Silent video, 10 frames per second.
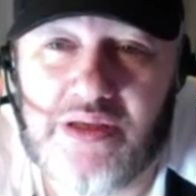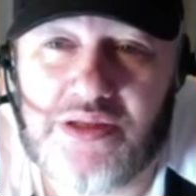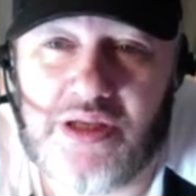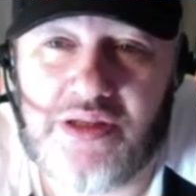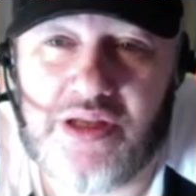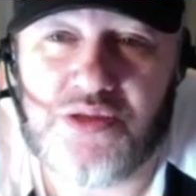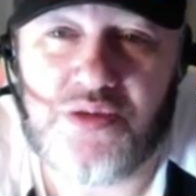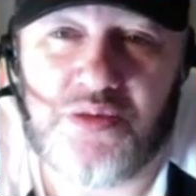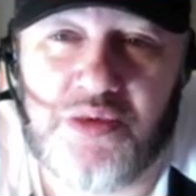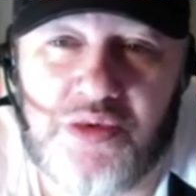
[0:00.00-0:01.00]
So
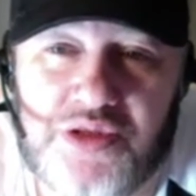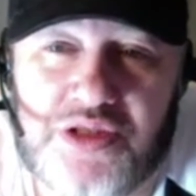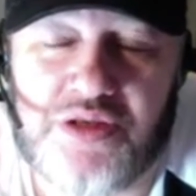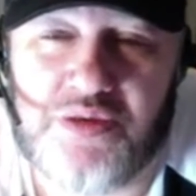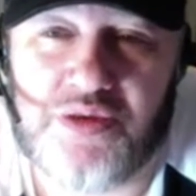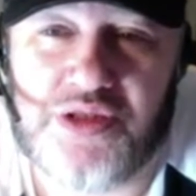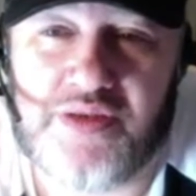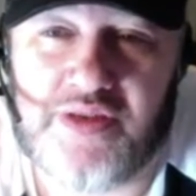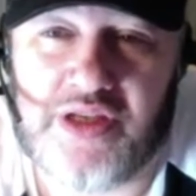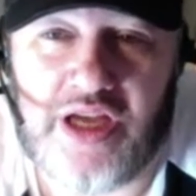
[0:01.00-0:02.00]
that's what we want to do. We want to
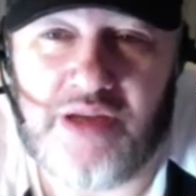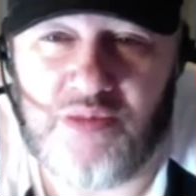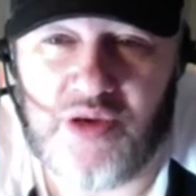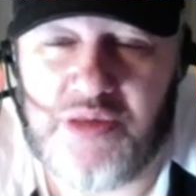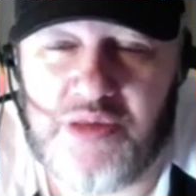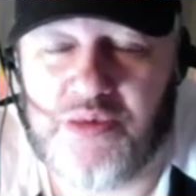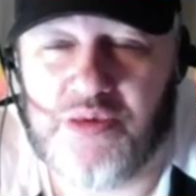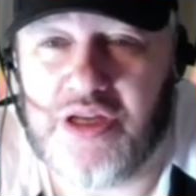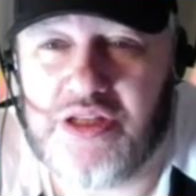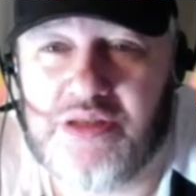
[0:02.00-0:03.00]
have a game where
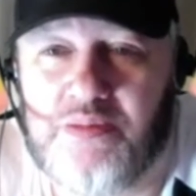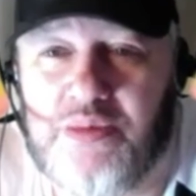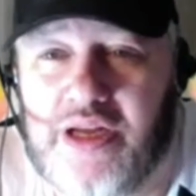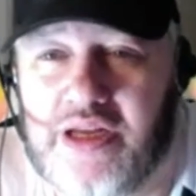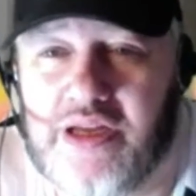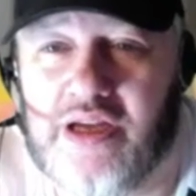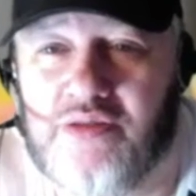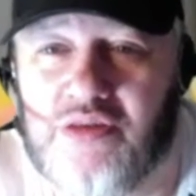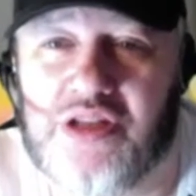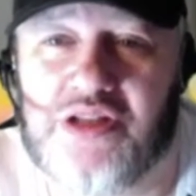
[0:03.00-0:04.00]
people get to play
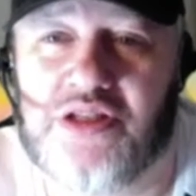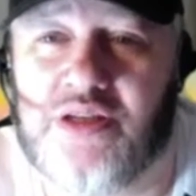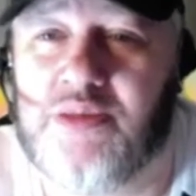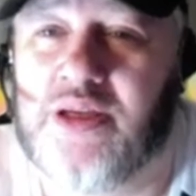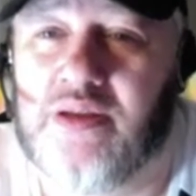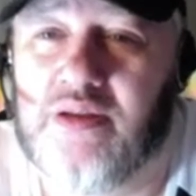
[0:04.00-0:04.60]
at red teaming.